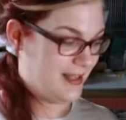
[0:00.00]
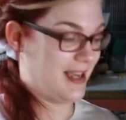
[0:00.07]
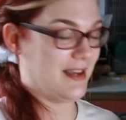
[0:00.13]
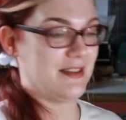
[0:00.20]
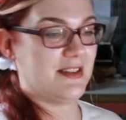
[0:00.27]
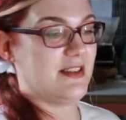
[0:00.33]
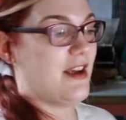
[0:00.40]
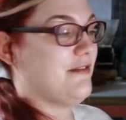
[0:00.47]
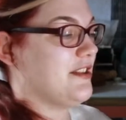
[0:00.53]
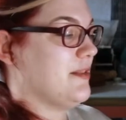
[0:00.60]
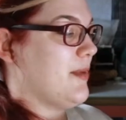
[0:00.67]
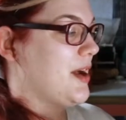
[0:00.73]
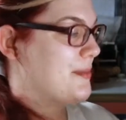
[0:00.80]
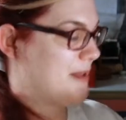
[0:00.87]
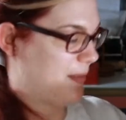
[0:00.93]
stuffed to the
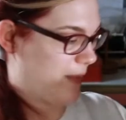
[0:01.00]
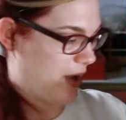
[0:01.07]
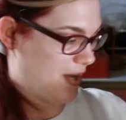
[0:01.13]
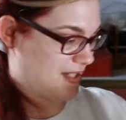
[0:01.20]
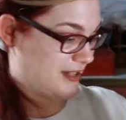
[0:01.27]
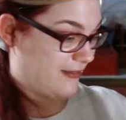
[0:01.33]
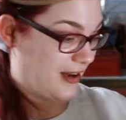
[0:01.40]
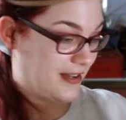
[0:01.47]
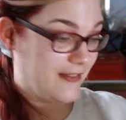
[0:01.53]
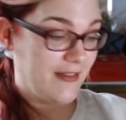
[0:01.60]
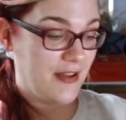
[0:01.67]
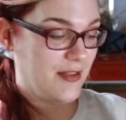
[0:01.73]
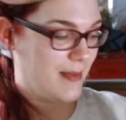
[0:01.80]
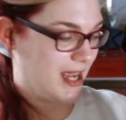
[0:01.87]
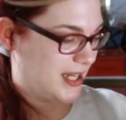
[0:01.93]
bottom of the box. I finally
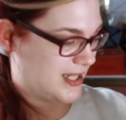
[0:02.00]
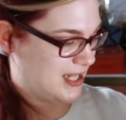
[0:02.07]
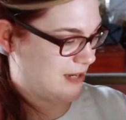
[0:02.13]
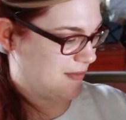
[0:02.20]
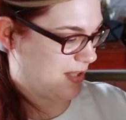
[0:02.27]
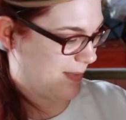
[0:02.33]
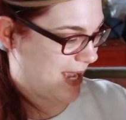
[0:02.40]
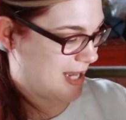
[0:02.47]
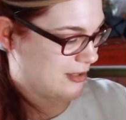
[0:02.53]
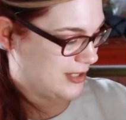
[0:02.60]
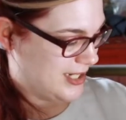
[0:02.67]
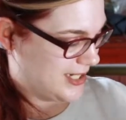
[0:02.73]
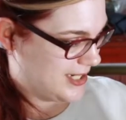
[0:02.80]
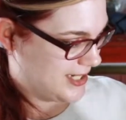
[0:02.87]
found the magazine with the pattern in it.